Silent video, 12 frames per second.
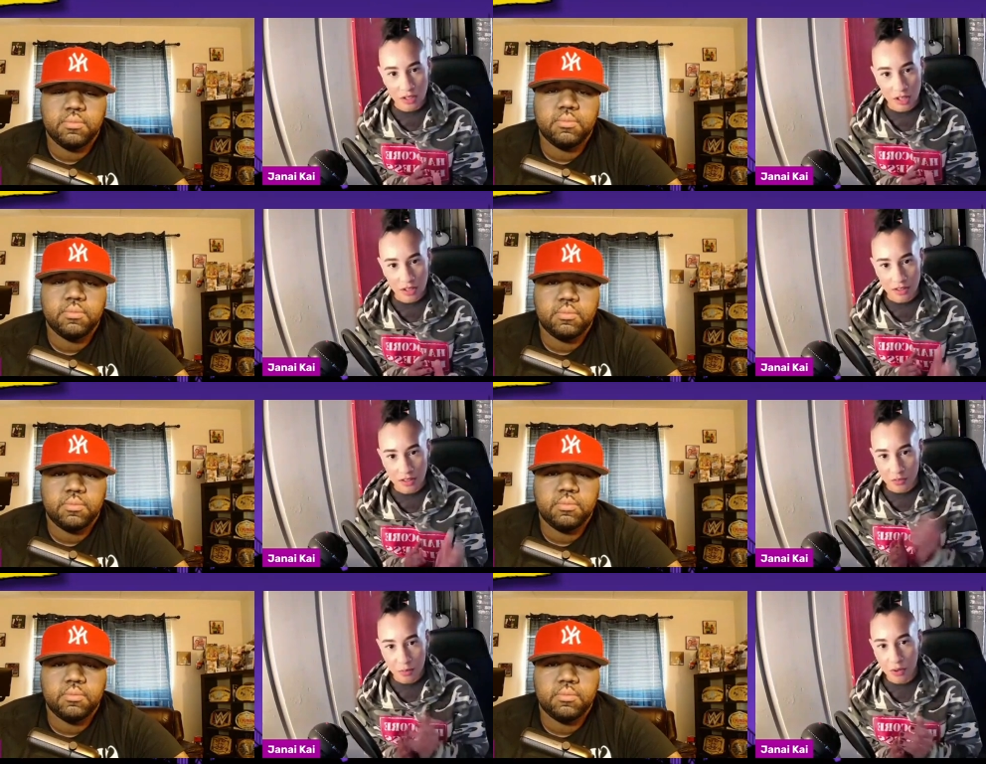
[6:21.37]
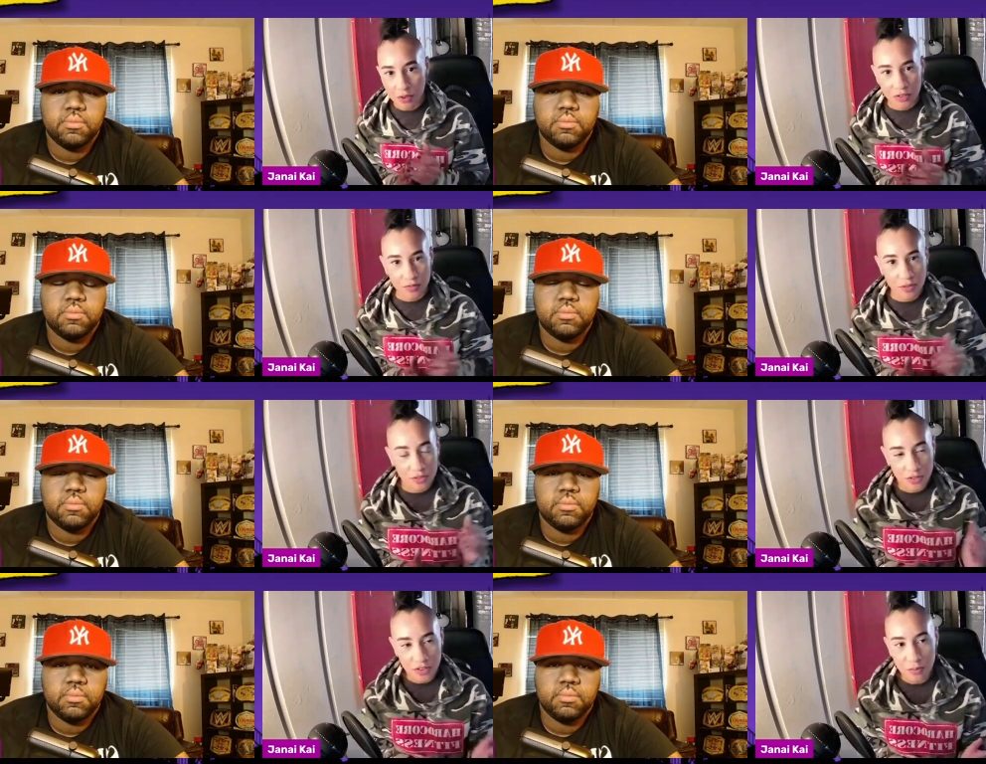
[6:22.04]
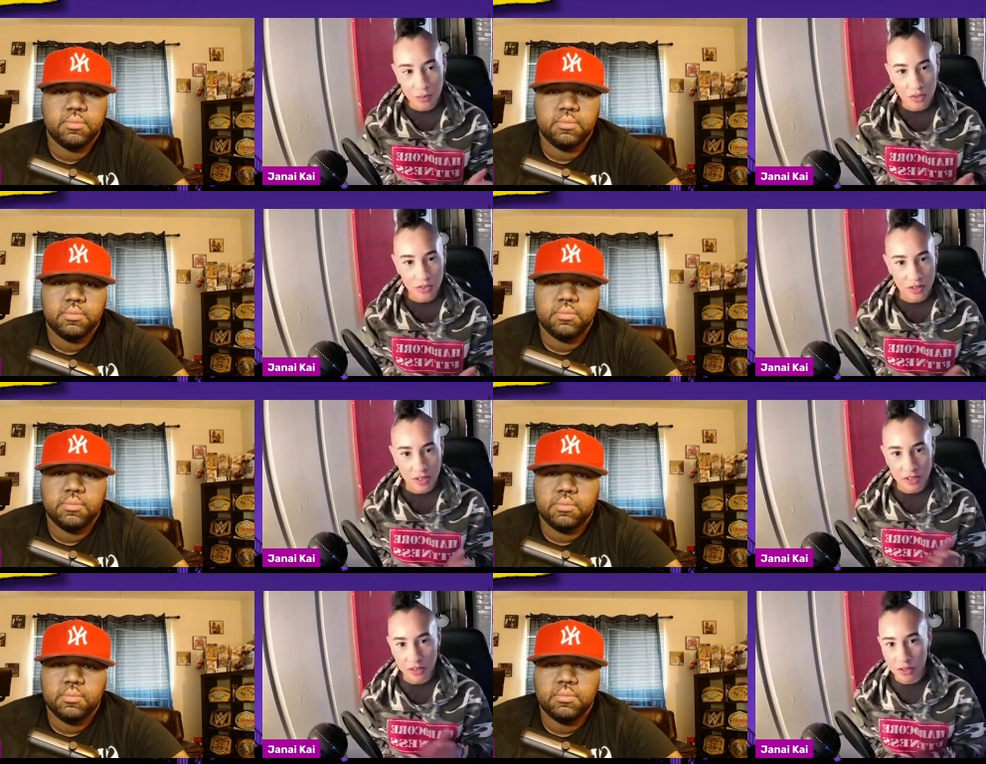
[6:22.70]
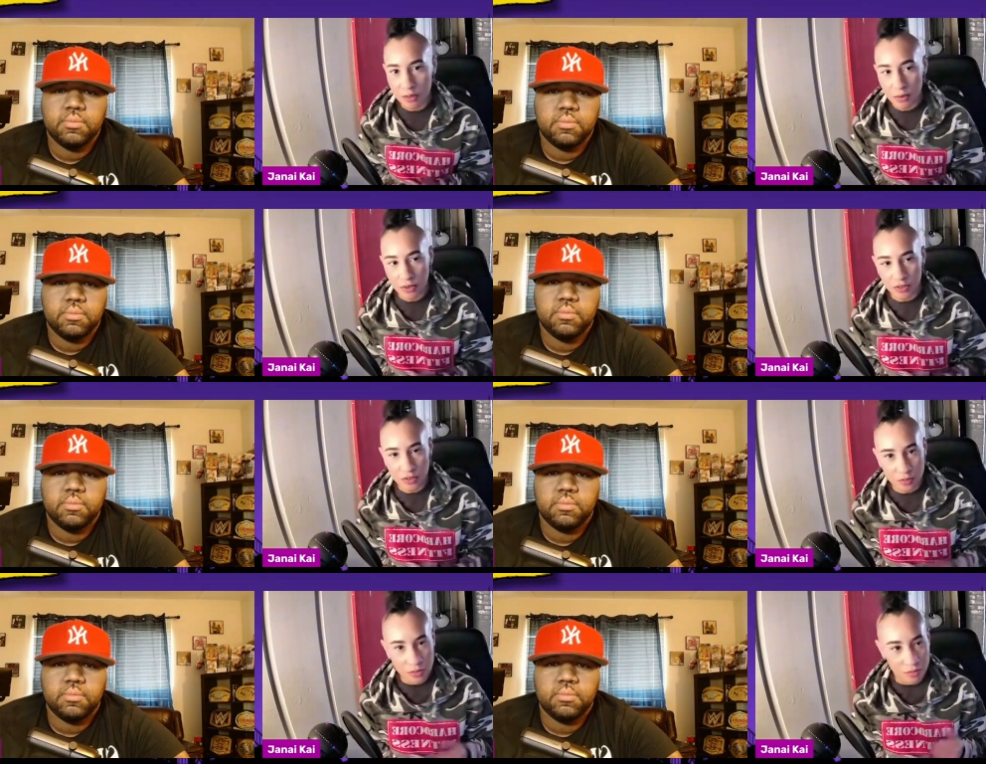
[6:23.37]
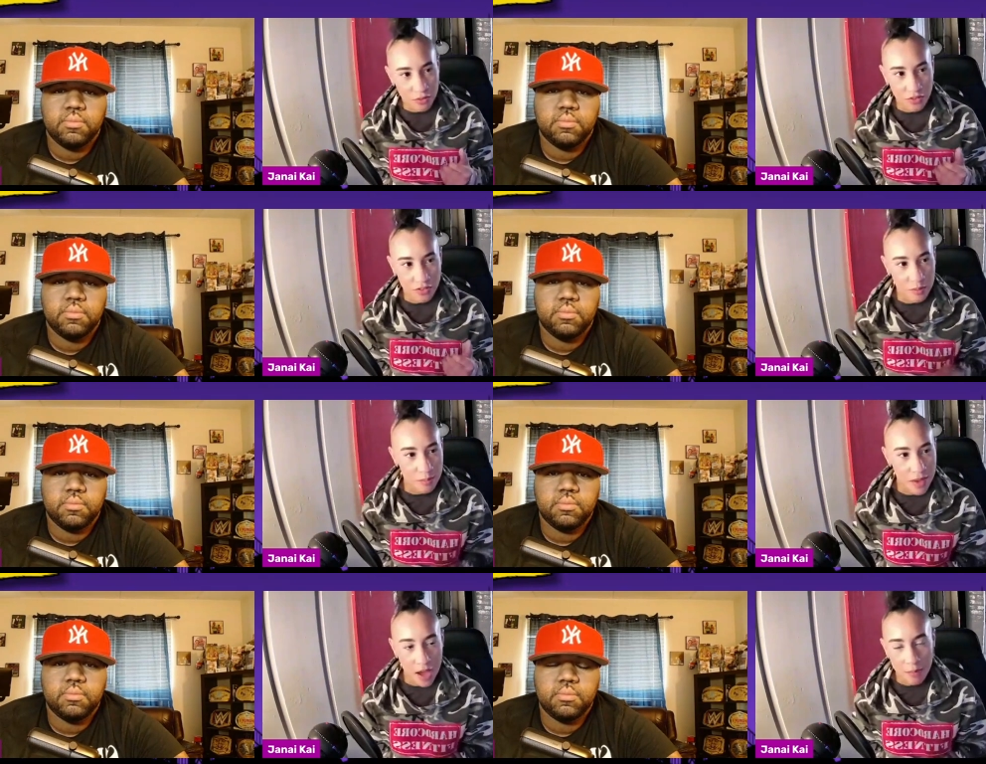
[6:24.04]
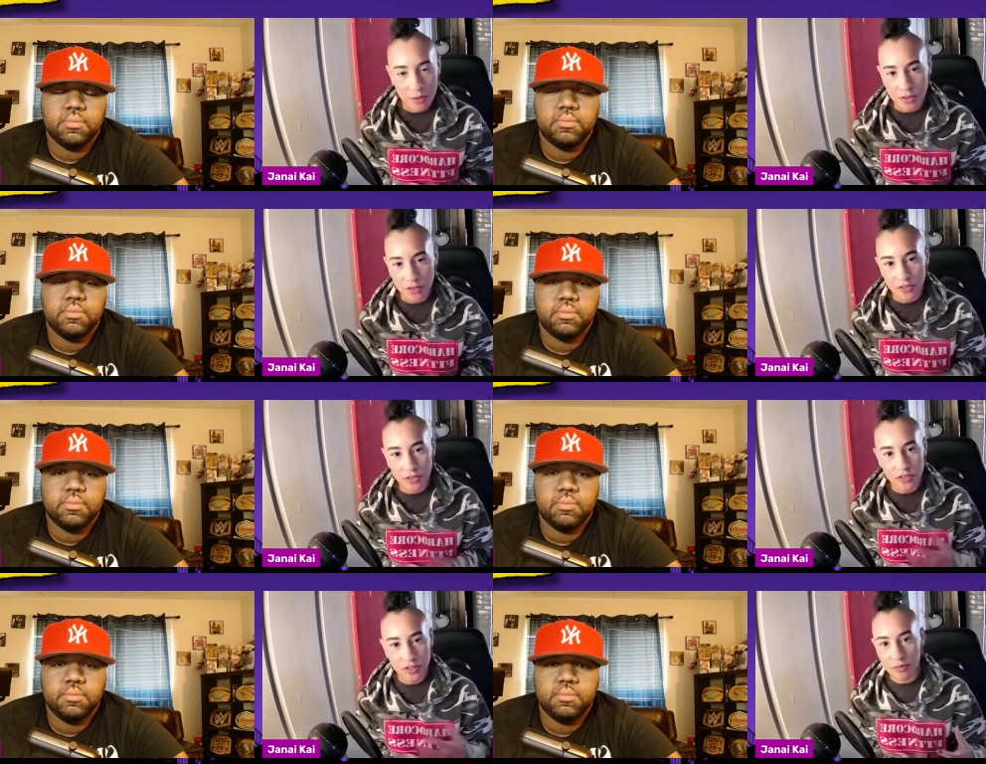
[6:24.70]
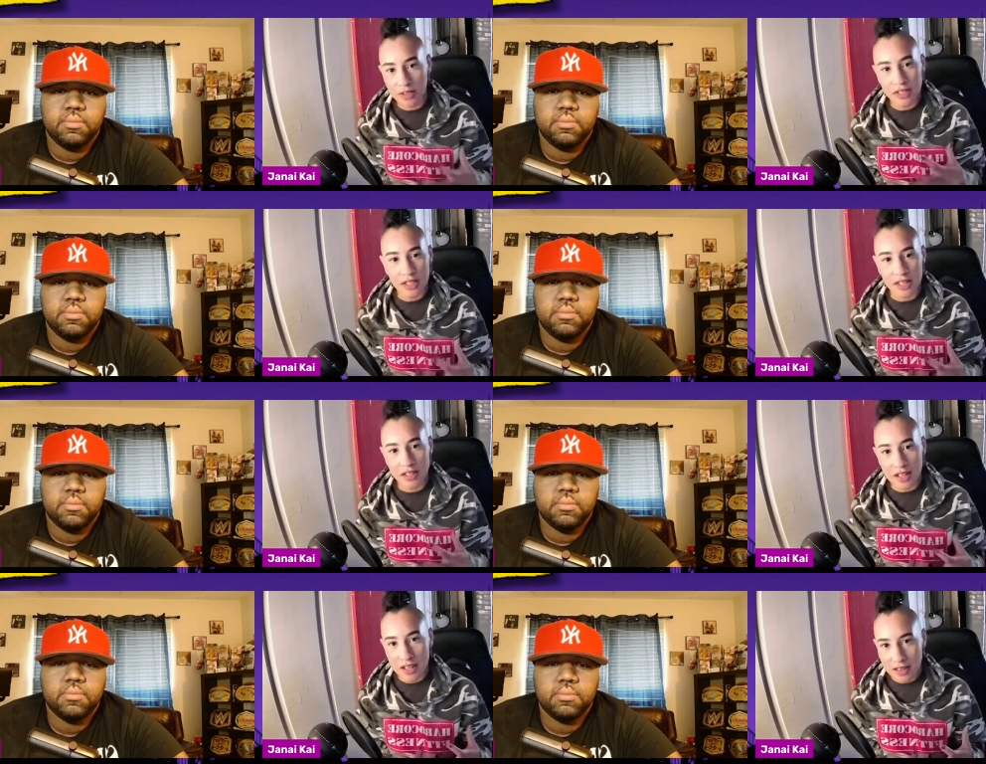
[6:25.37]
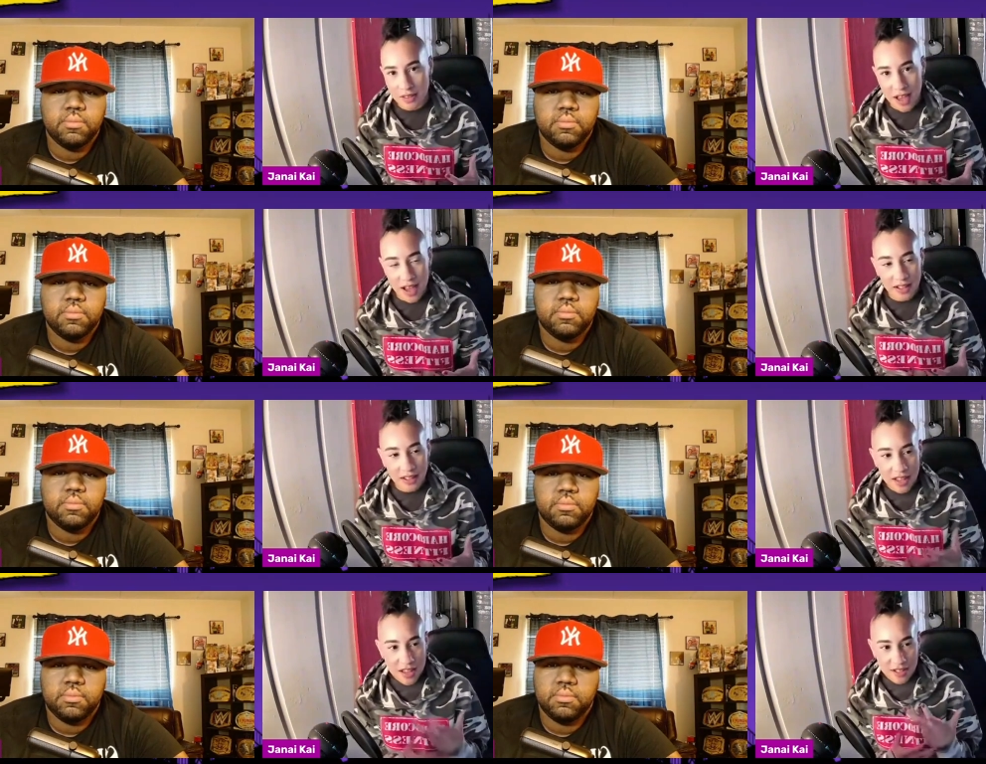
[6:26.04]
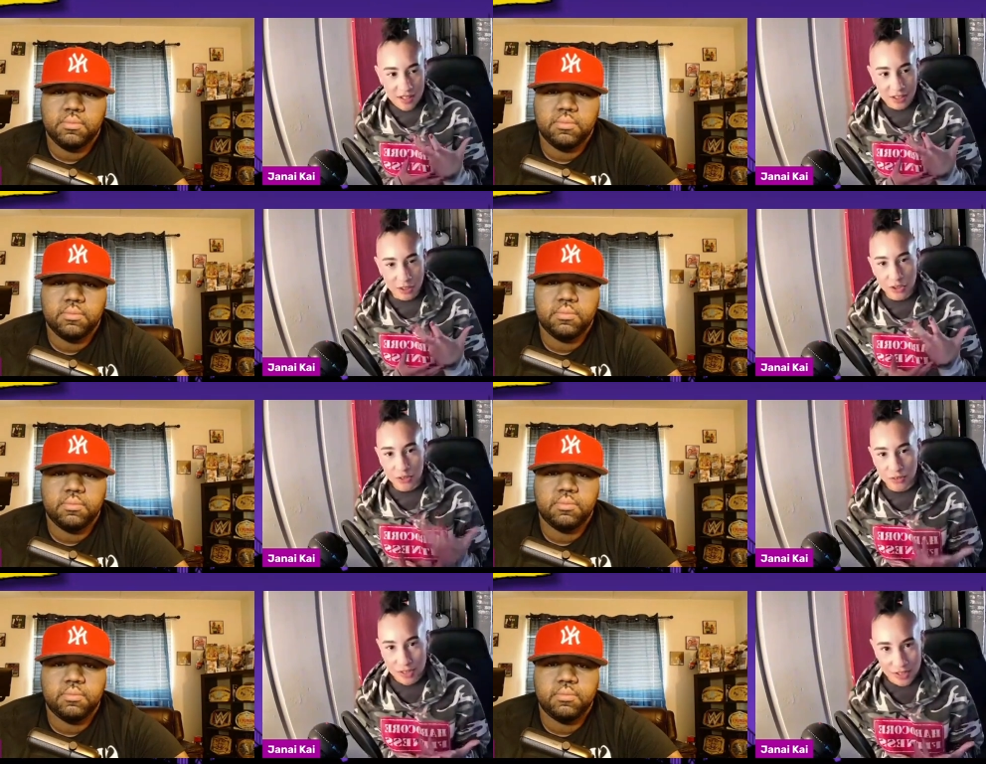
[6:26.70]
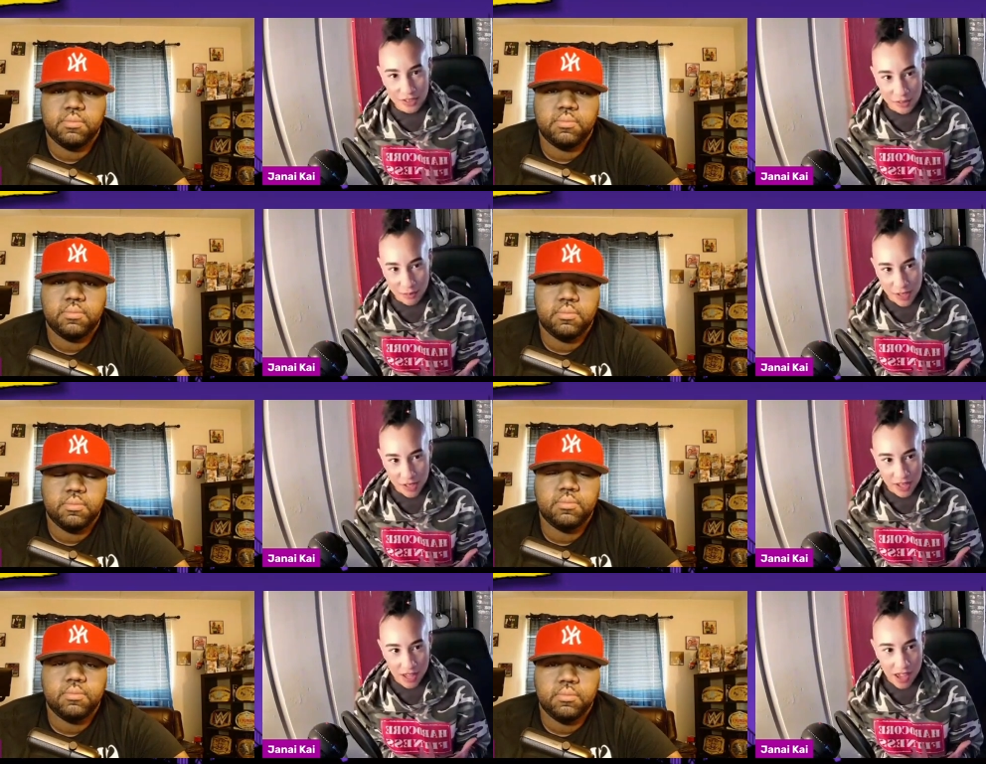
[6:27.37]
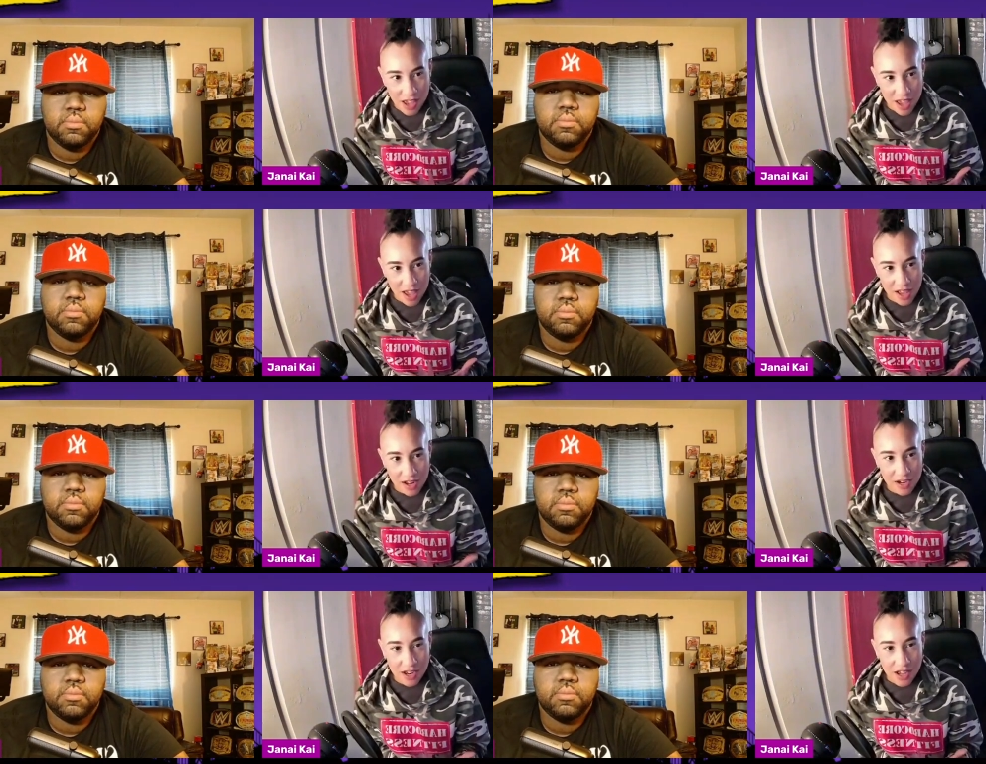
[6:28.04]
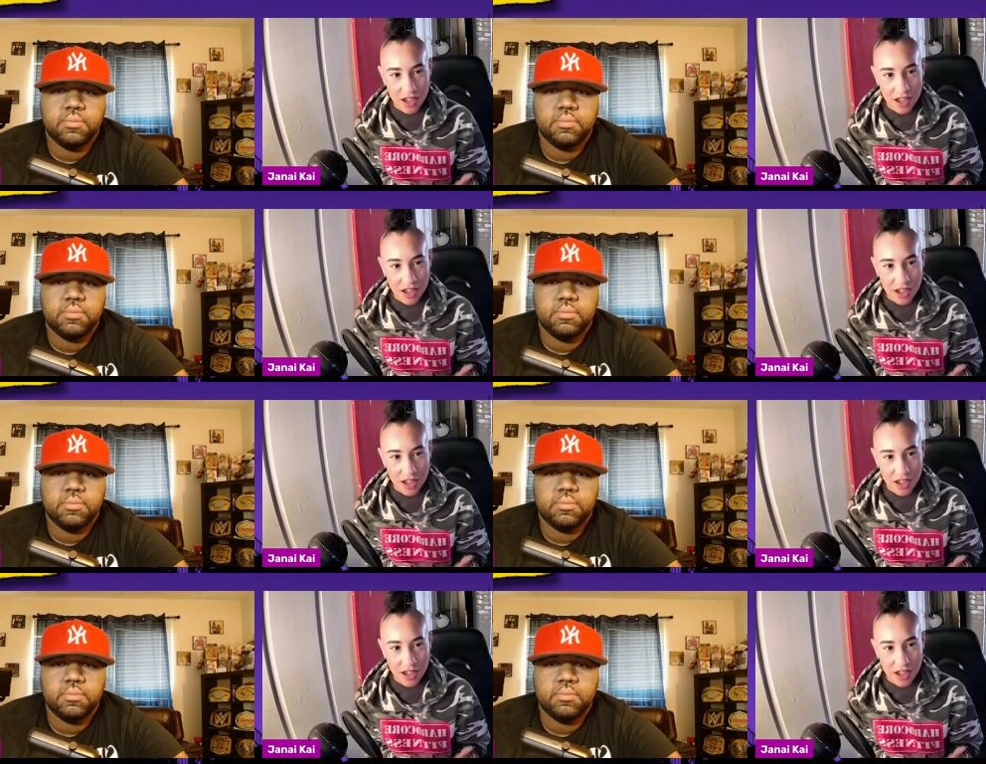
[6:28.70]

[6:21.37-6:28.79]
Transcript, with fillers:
Speaker 1: like this person versus this person like the good person versus a bad person or something like that like intrigues me and